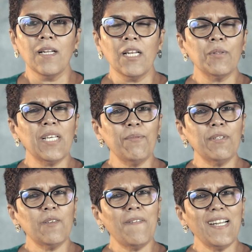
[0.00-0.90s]
Now, that
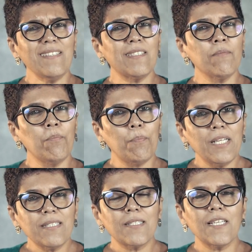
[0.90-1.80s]
was a very
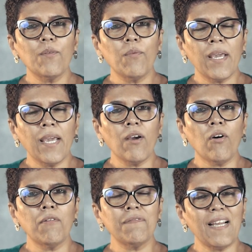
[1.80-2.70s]
simplistic way
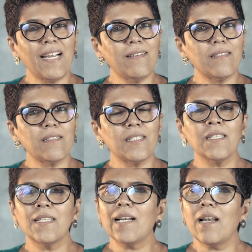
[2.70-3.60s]
of
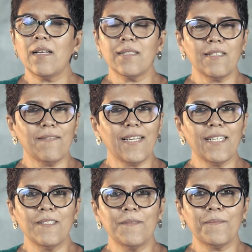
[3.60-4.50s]
addressing the class divide.